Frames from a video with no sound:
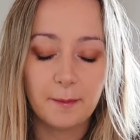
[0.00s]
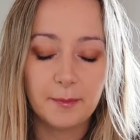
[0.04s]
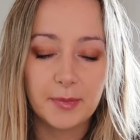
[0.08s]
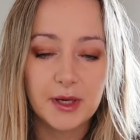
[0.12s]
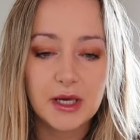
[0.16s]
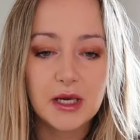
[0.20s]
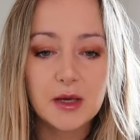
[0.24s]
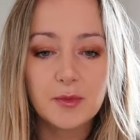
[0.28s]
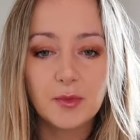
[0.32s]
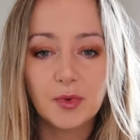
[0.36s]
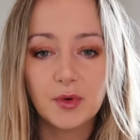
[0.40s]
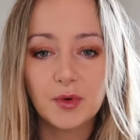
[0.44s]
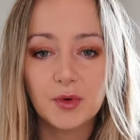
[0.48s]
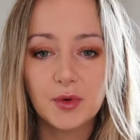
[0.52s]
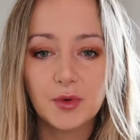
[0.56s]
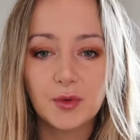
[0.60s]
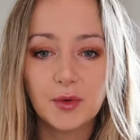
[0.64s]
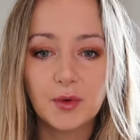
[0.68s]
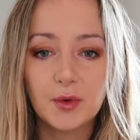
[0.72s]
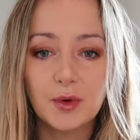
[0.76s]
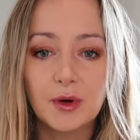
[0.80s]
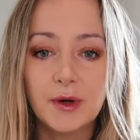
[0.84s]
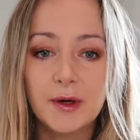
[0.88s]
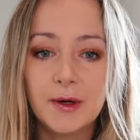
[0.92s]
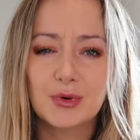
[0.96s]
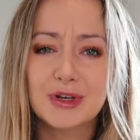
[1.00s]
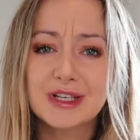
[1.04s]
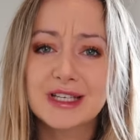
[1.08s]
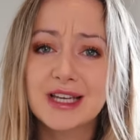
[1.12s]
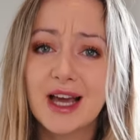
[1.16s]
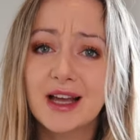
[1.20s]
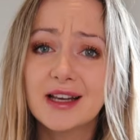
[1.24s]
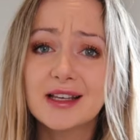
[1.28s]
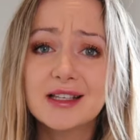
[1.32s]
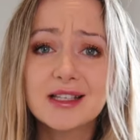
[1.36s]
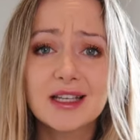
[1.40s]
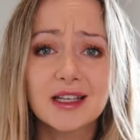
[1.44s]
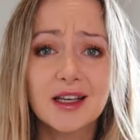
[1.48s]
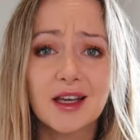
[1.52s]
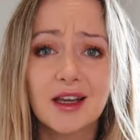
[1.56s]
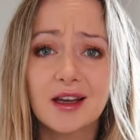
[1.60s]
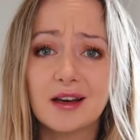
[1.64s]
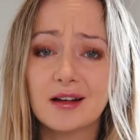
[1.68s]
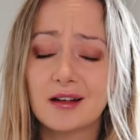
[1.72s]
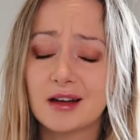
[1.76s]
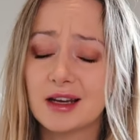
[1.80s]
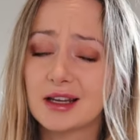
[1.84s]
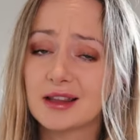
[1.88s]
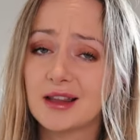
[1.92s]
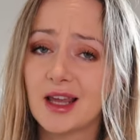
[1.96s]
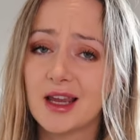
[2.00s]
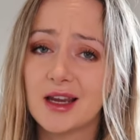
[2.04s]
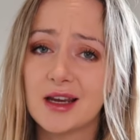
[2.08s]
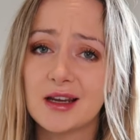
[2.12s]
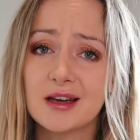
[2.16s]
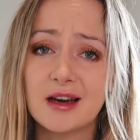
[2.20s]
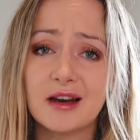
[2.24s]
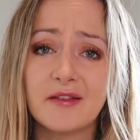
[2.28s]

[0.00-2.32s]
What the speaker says: people pretending like they can